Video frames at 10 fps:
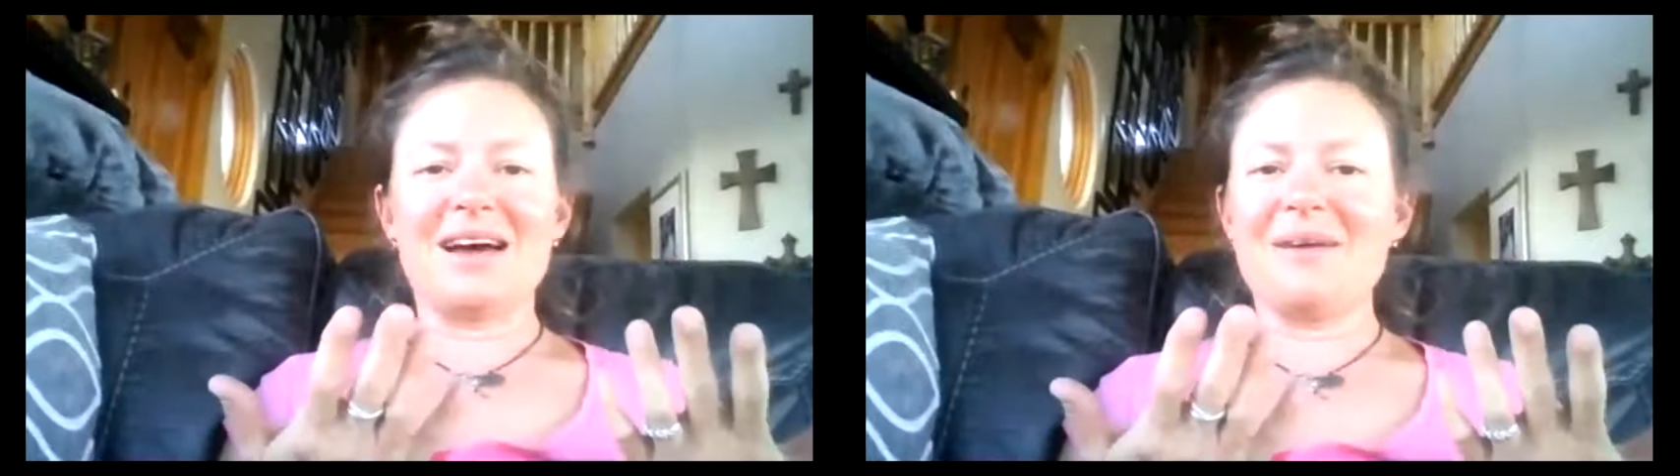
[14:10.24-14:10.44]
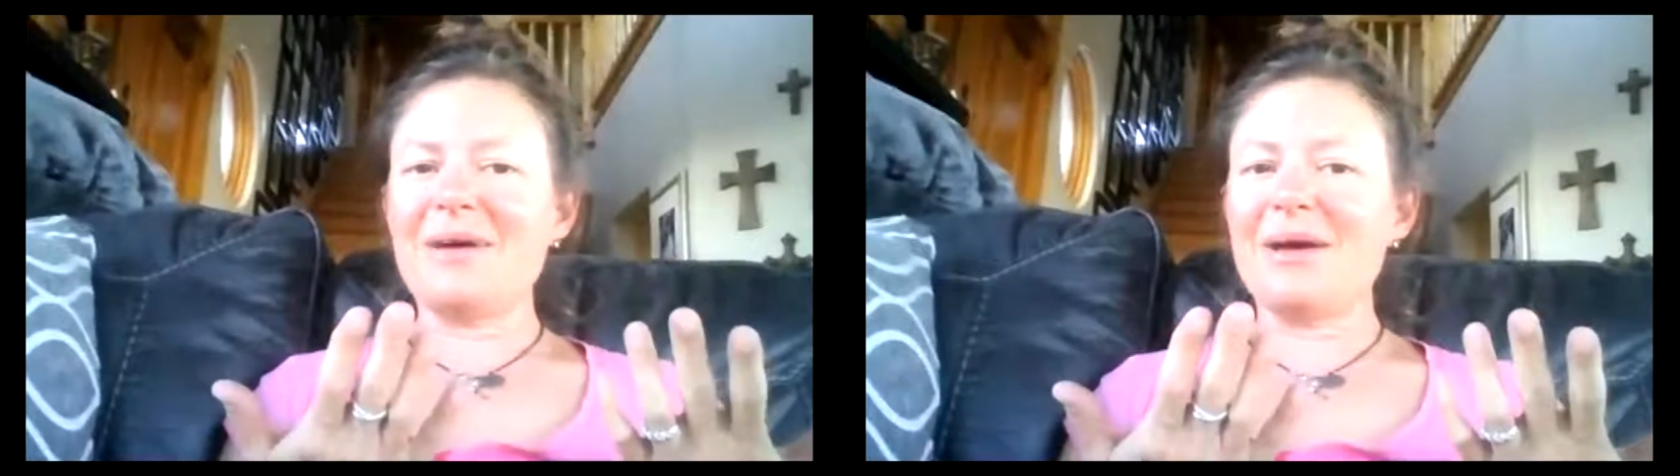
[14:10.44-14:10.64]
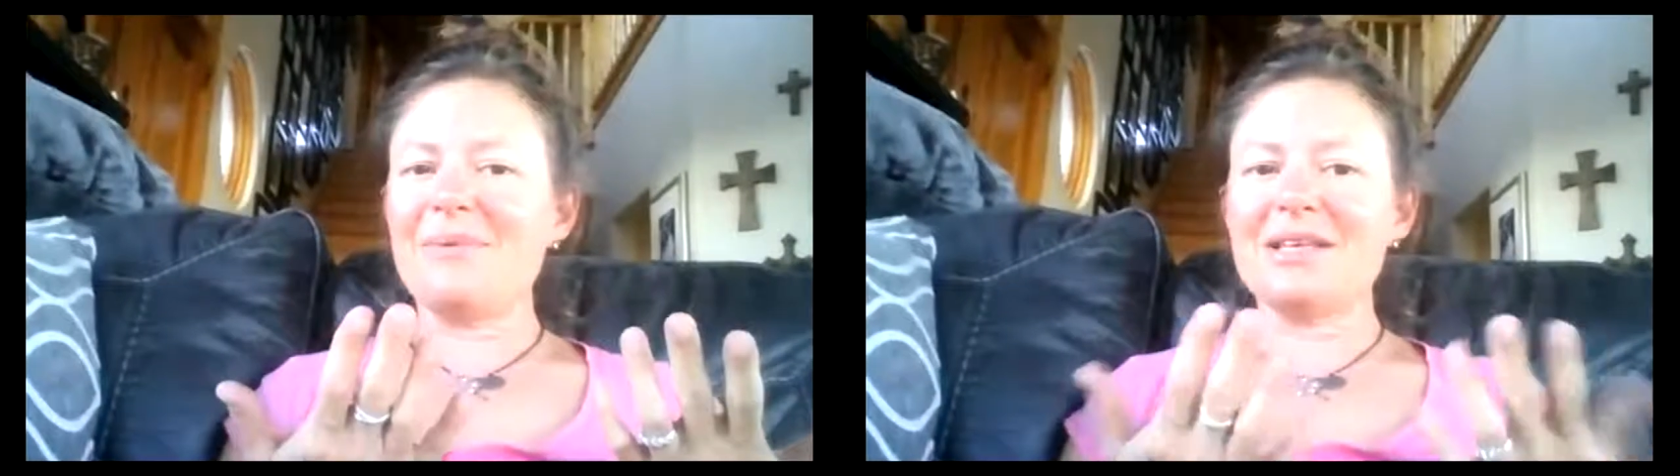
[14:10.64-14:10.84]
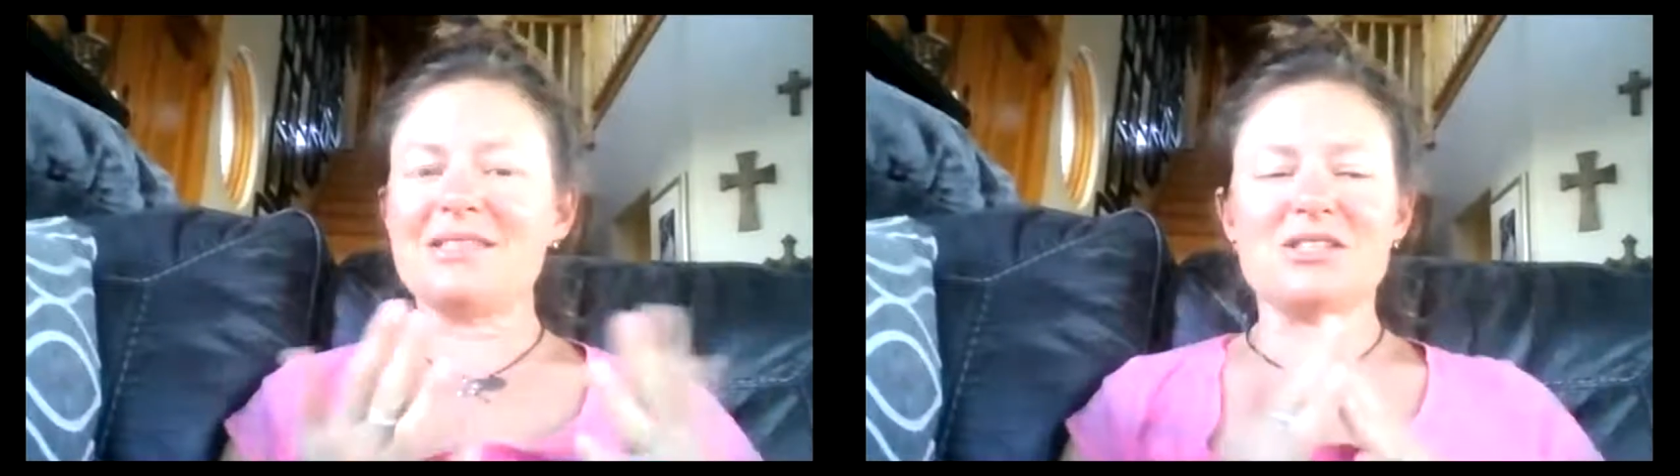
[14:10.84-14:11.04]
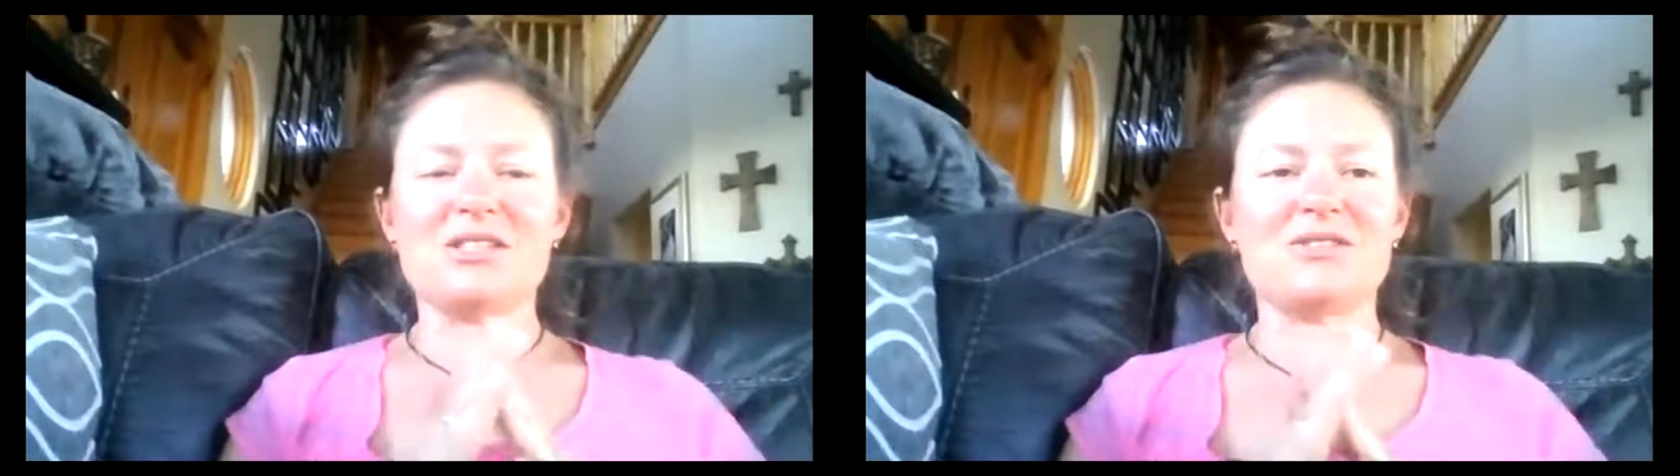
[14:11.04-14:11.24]
maybe
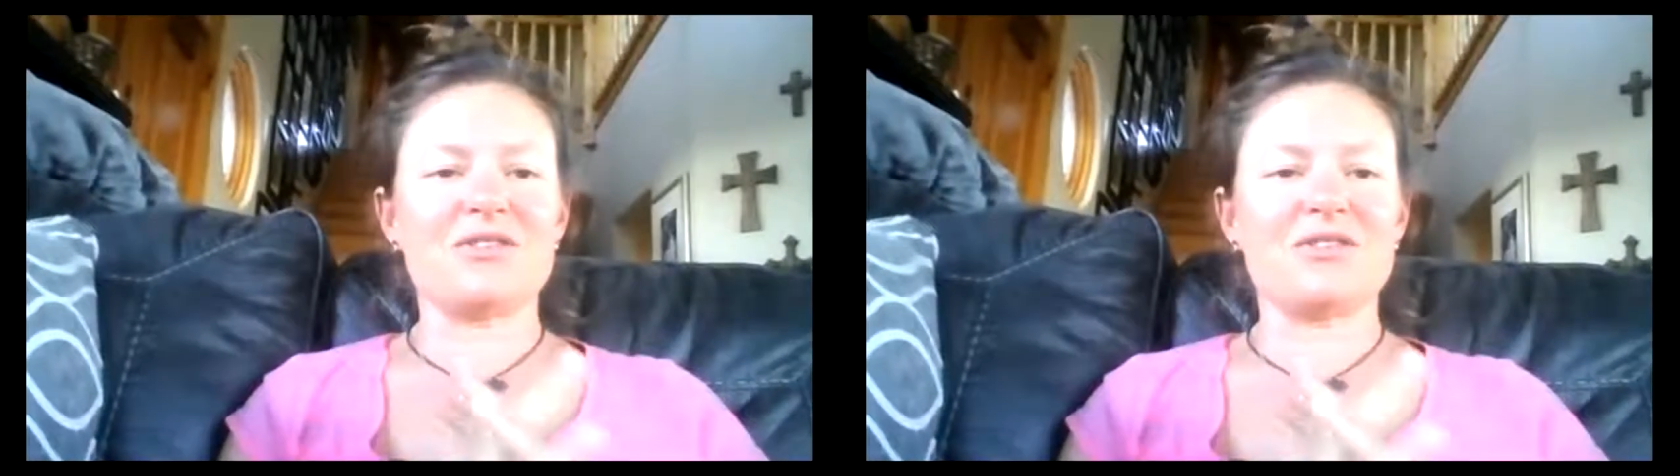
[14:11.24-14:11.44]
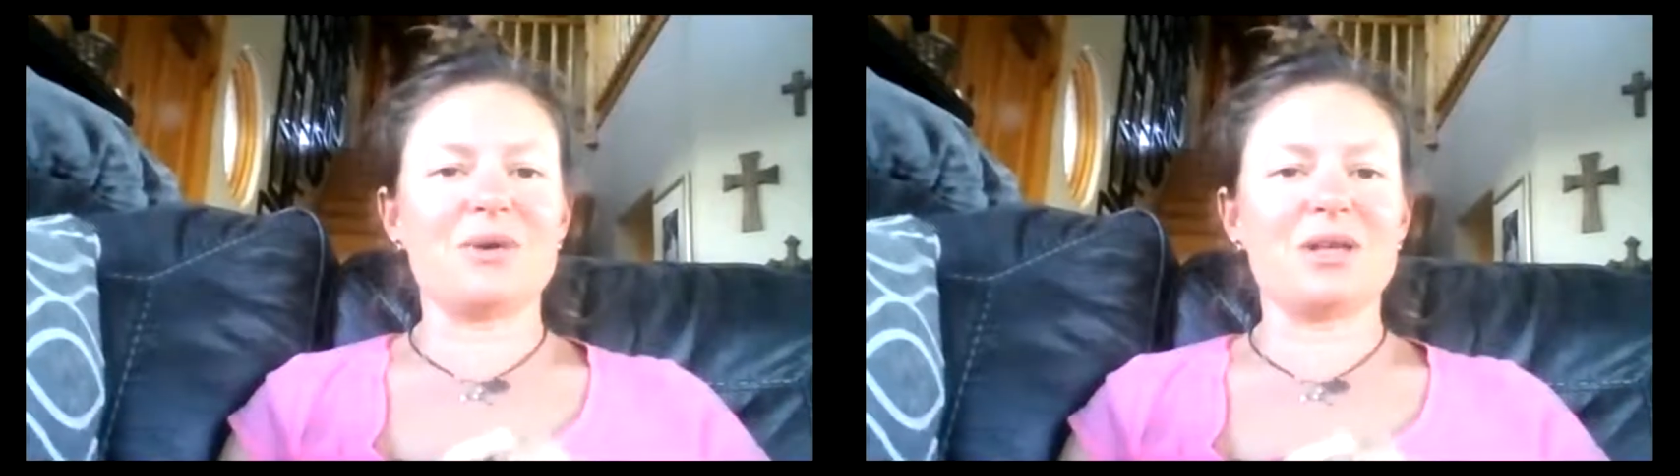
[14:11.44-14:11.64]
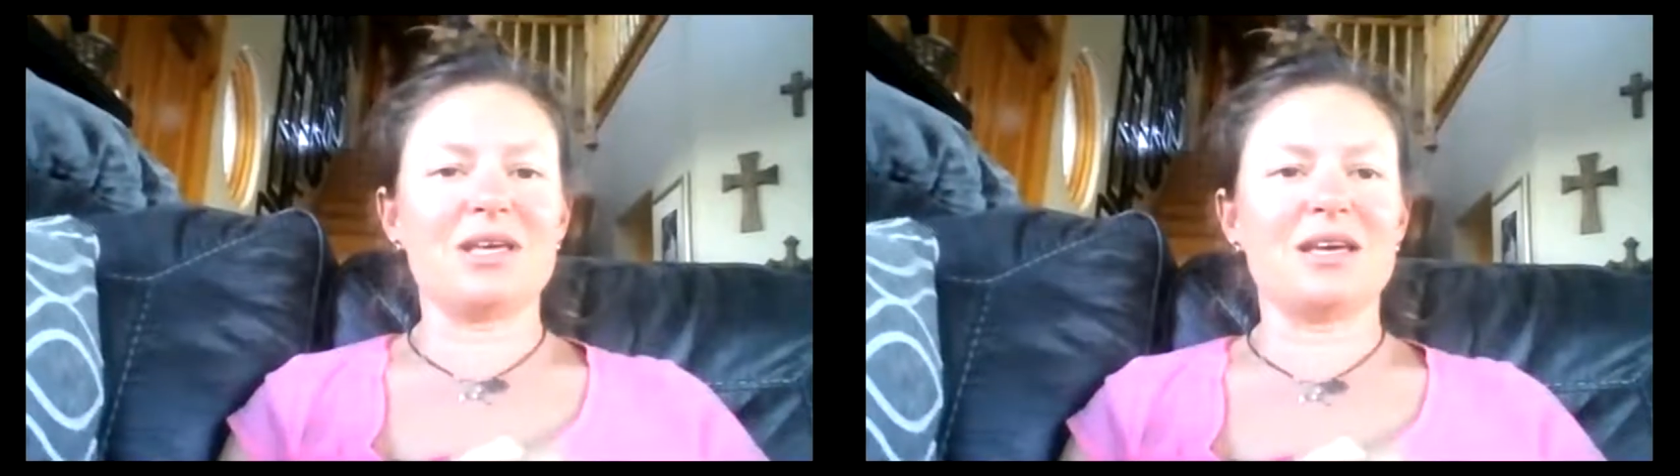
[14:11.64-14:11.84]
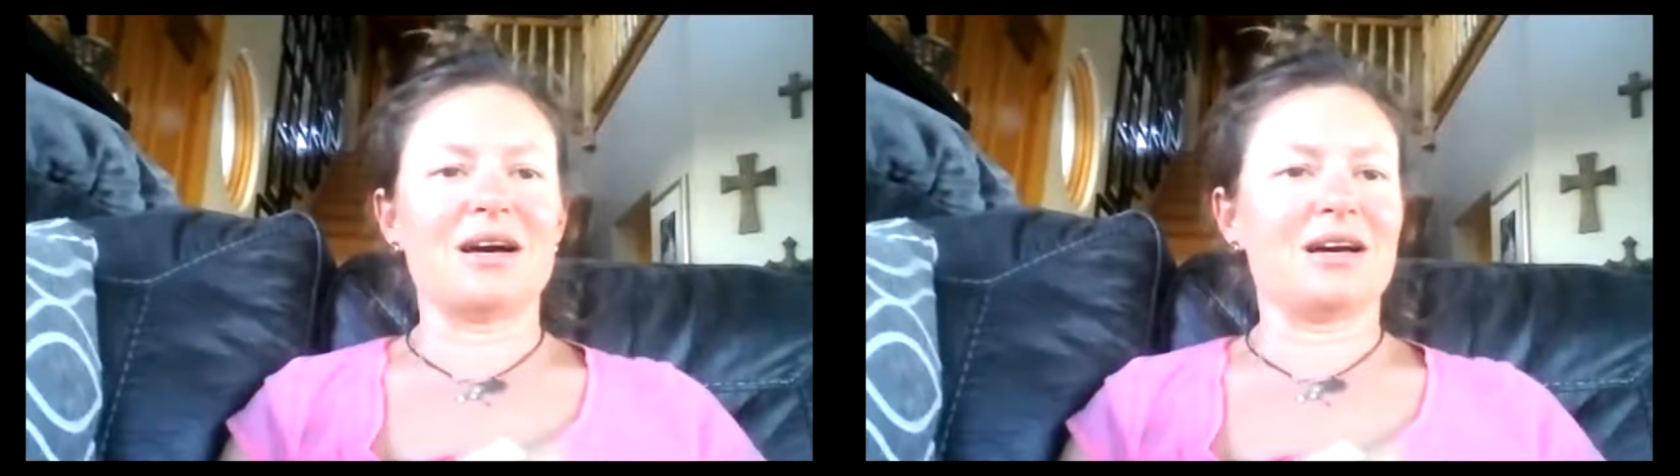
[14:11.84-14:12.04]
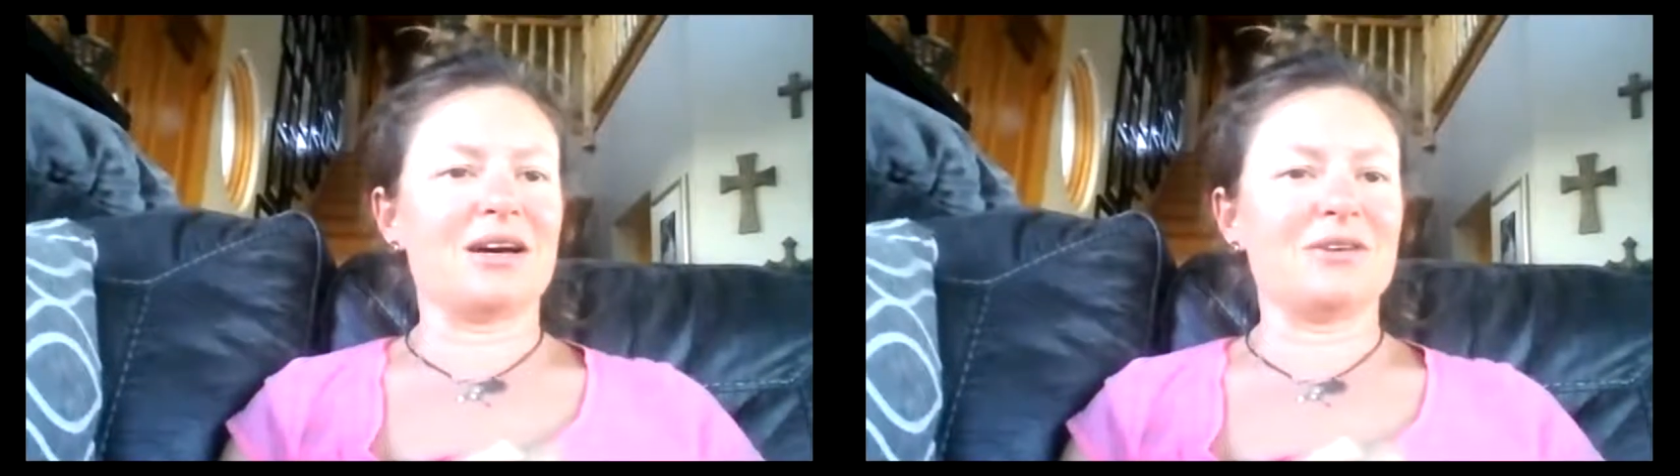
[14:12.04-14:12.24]
it's just for the really
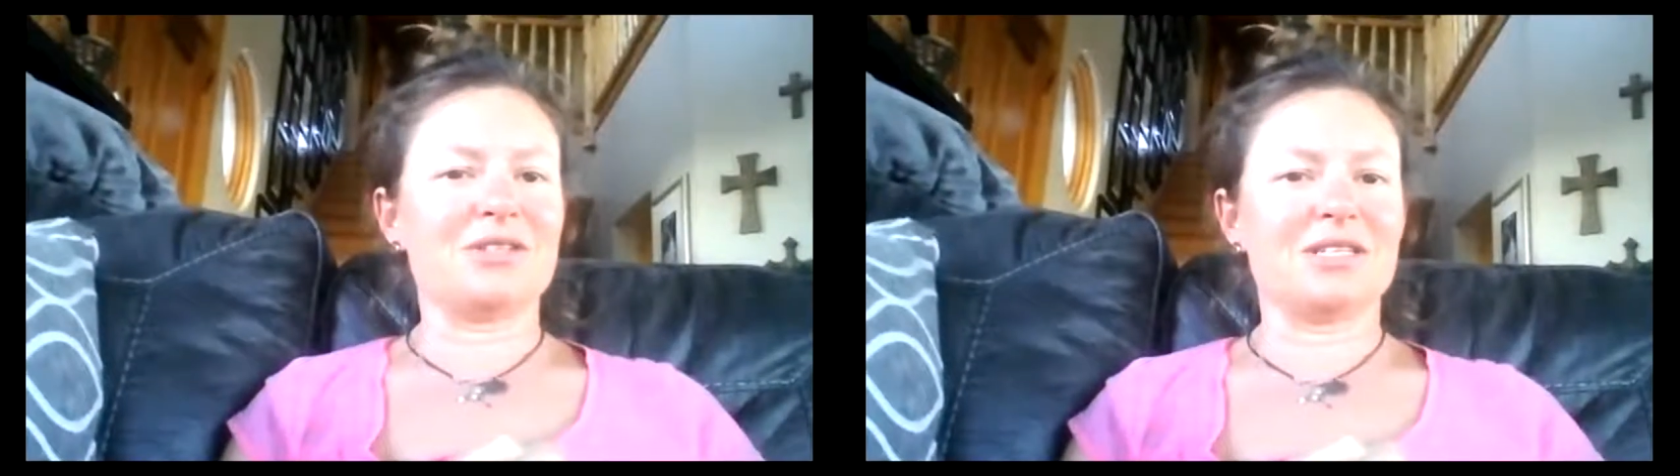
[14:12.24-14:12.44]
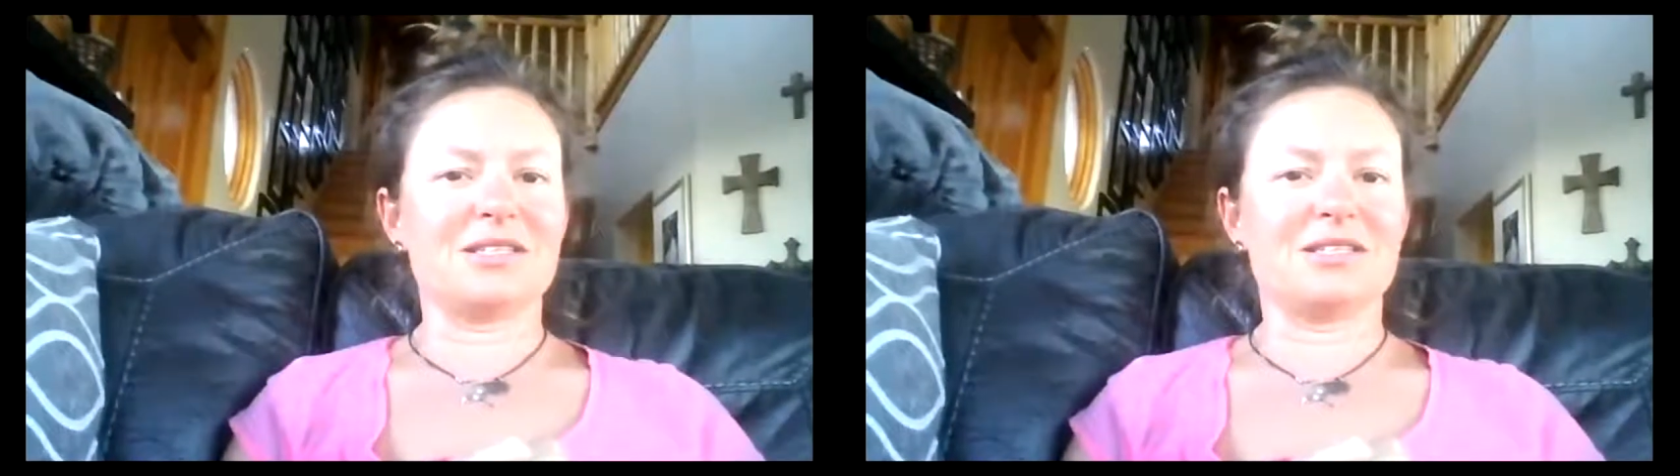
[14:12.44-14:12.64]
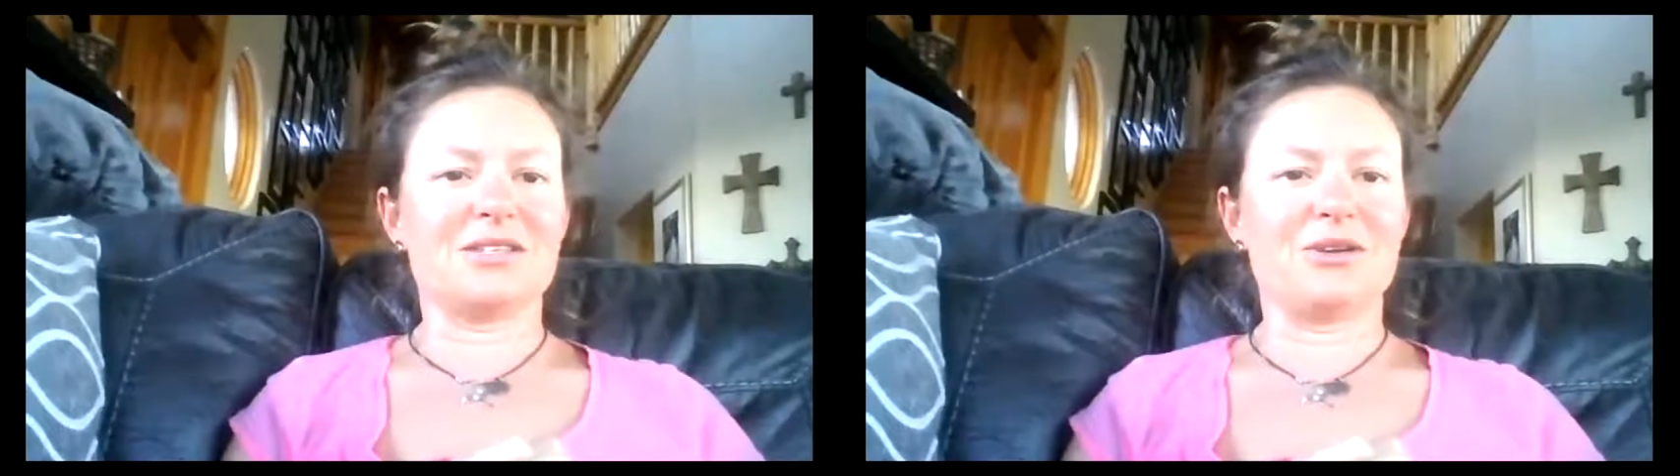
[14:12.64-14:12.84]
young coaches